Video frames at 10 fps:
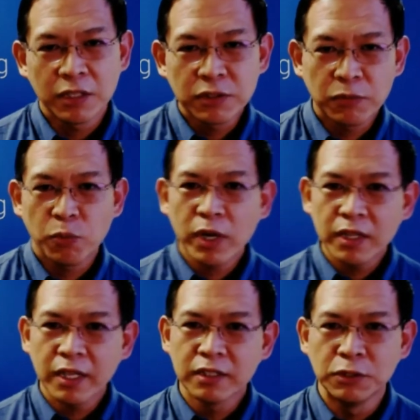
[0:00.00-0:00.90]
And so what
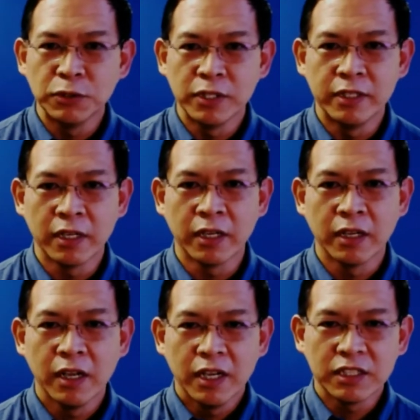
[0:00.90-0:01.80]
I'd like to do
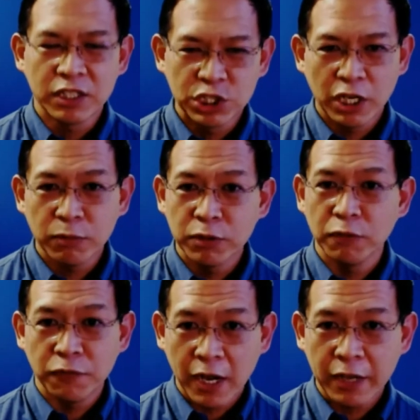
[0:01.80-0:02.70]
today is to share with
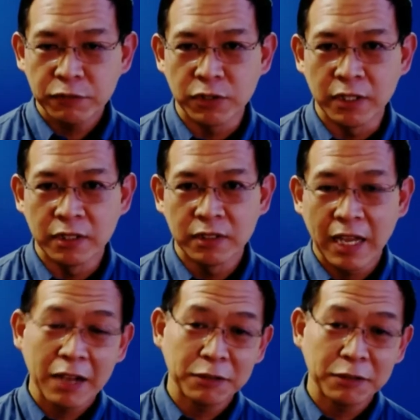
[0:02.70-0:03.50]
you 5 trends